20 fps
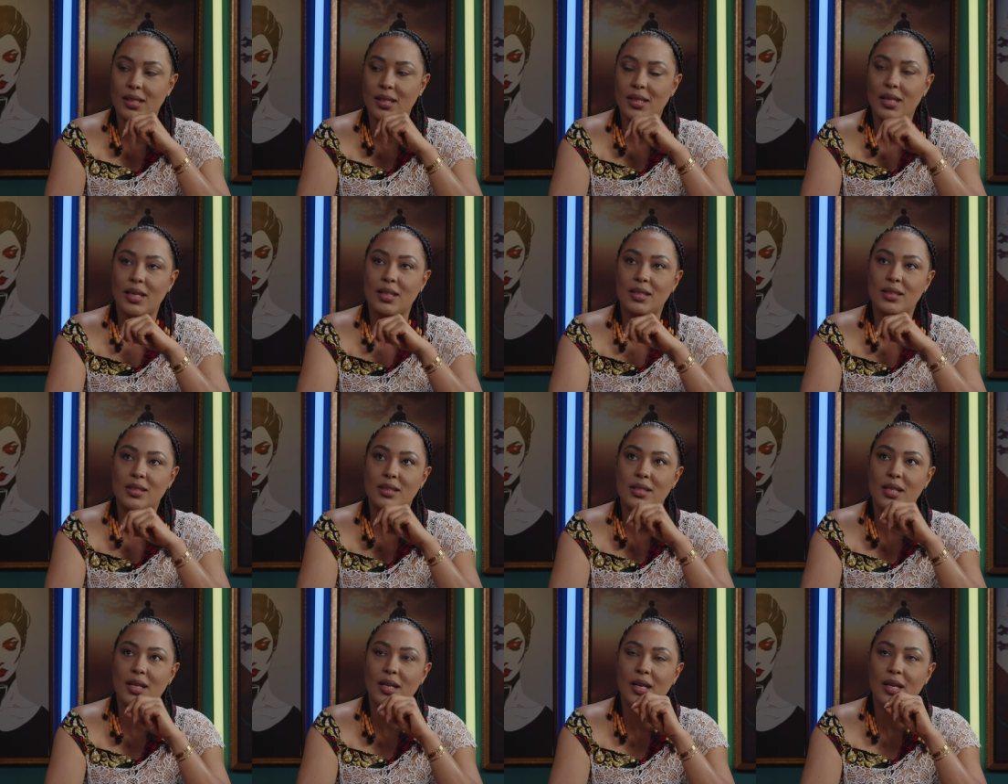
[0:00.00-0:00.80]
Yes,
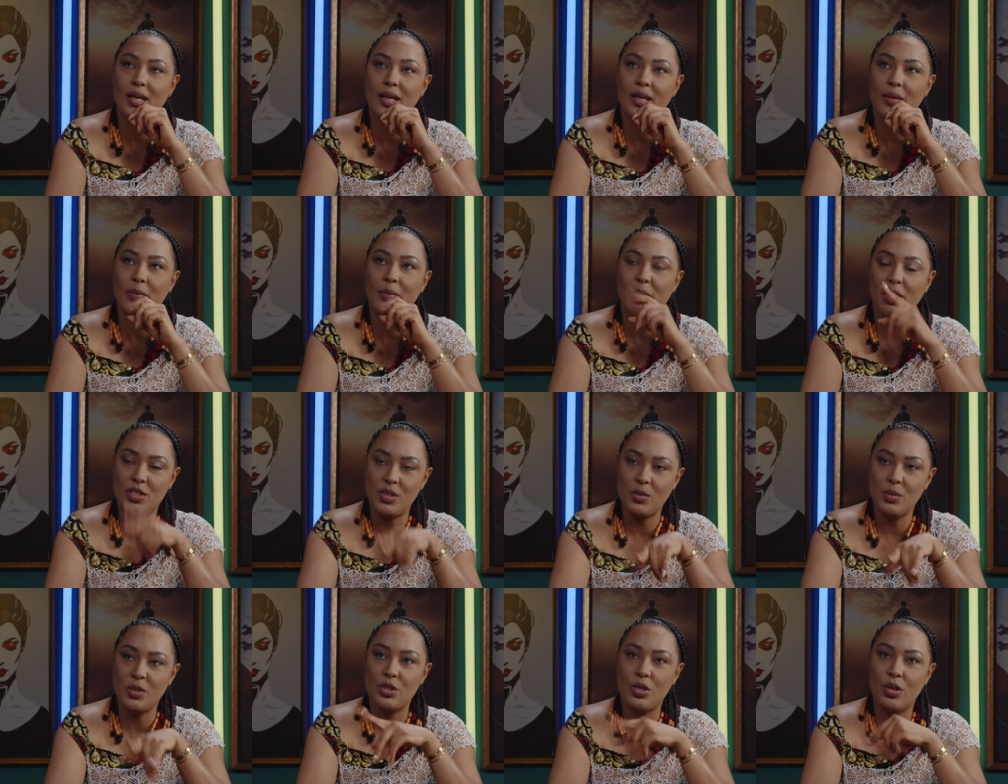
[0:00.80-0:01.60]
Majid
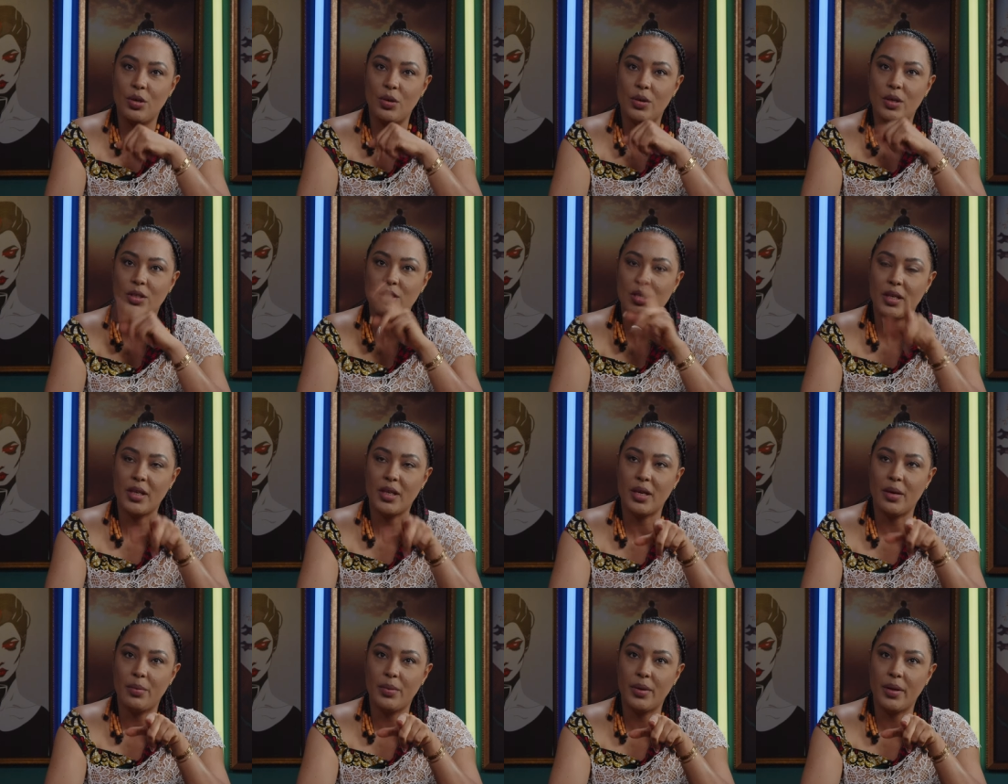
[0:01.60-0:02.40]
Michelle and Jackie
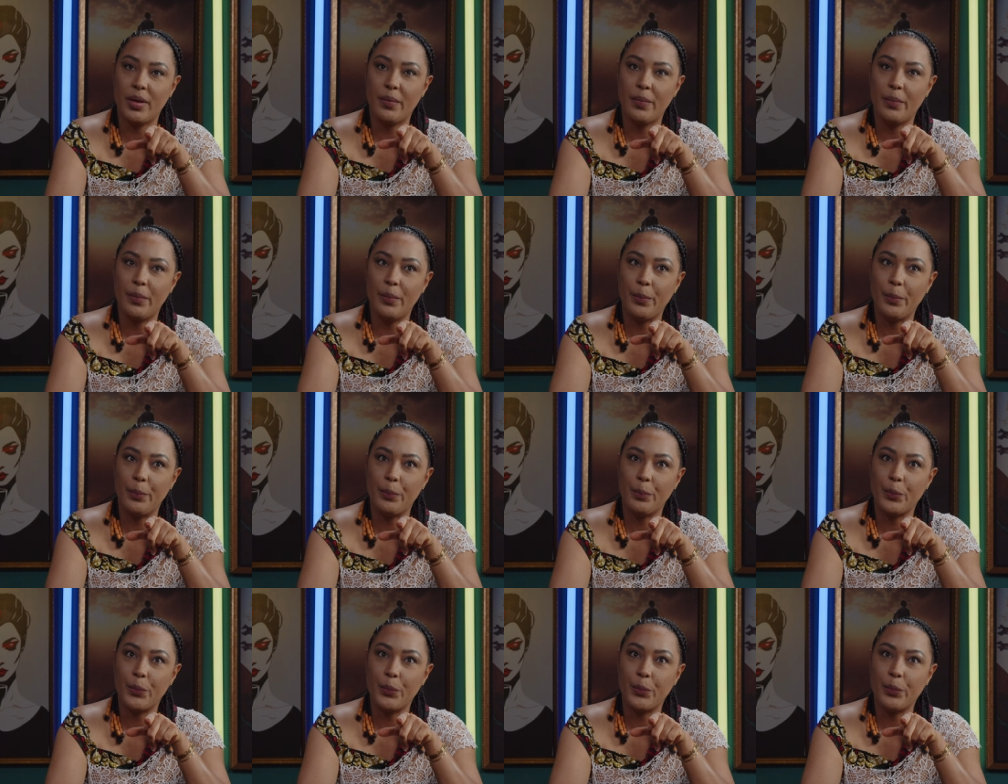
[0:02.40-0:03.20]
Apia.
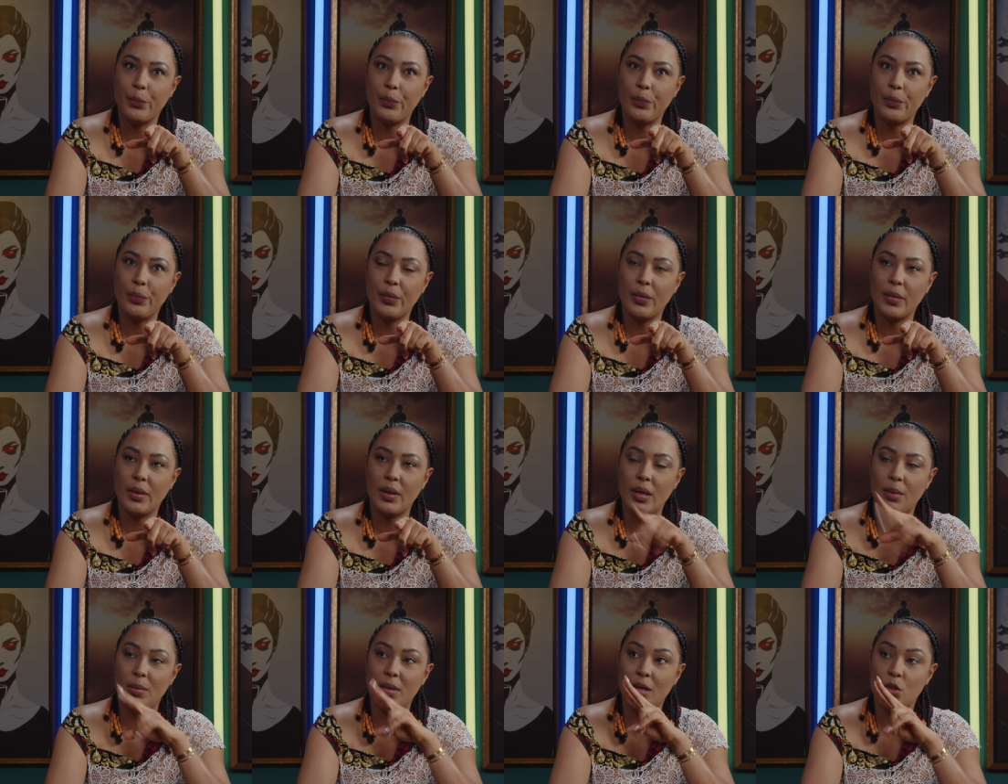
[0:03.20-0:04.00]

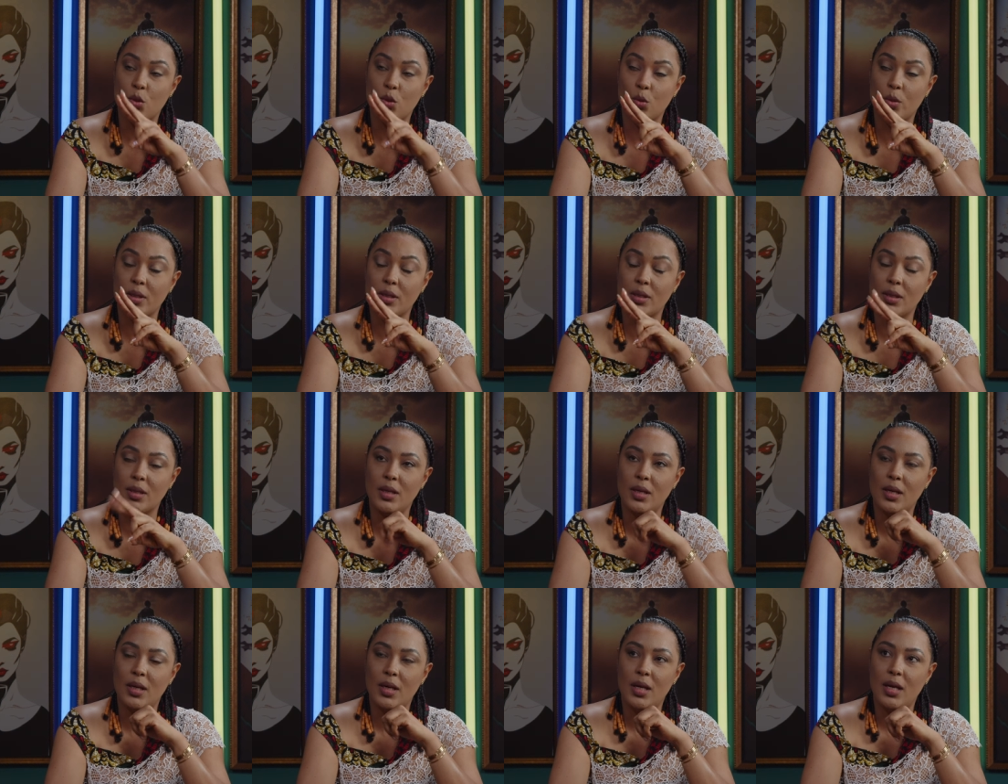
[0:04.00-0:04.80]
I'm a twin.
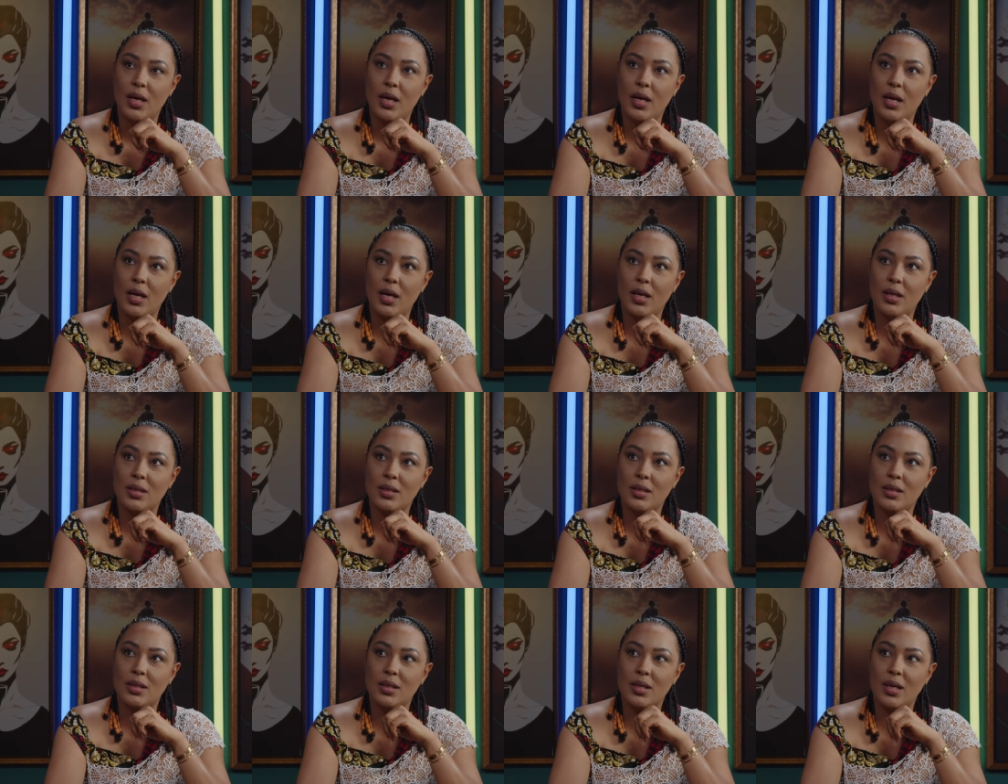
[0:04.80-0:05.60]

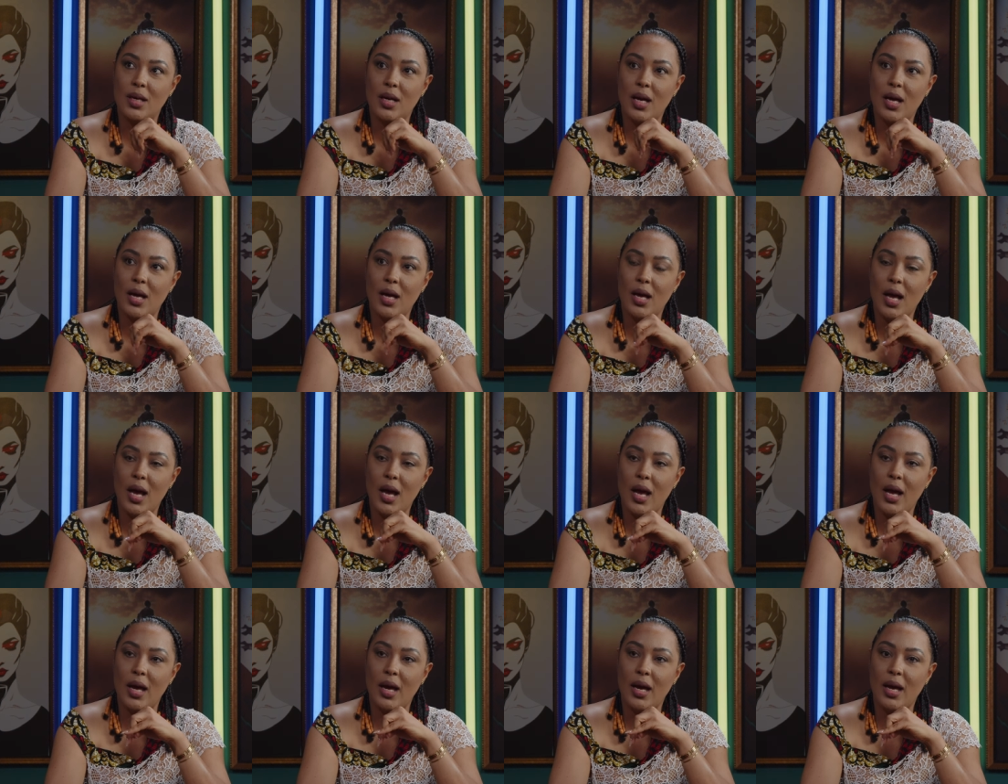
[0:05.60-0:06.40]
And
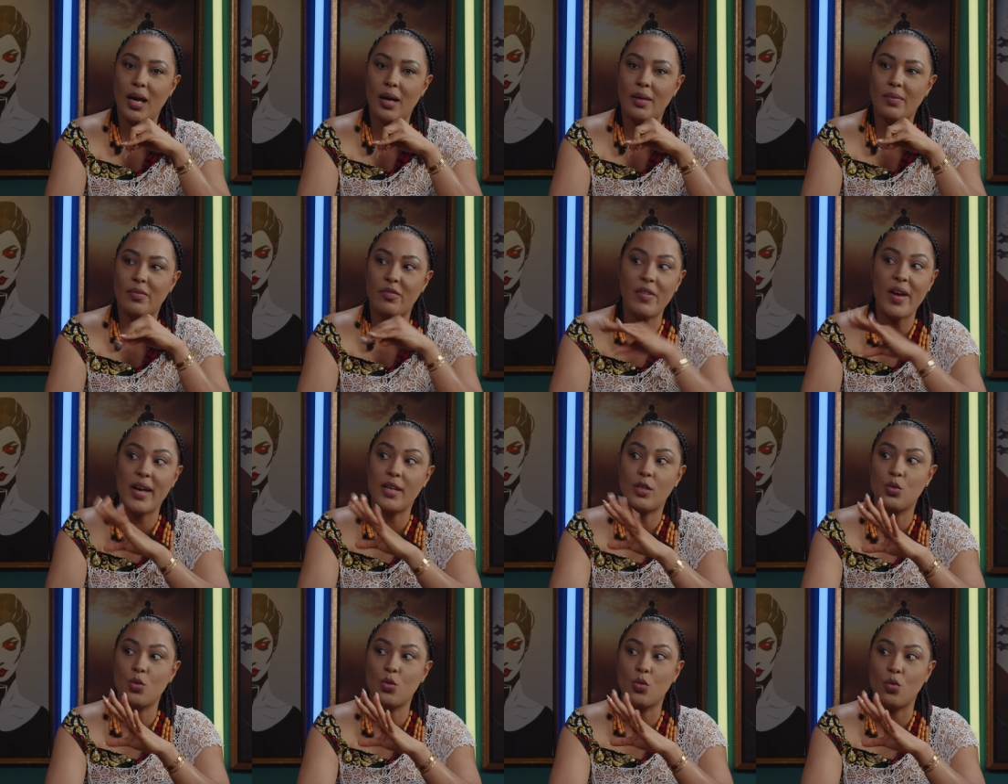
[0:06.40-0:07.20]

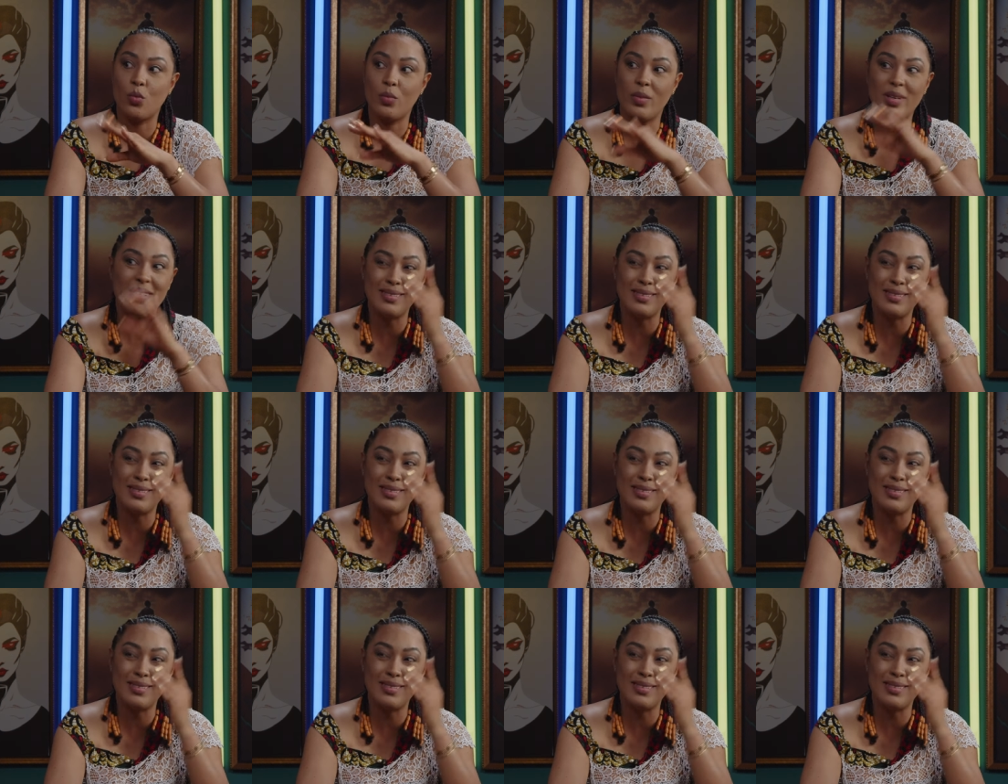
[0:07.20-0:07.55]
first of all, it's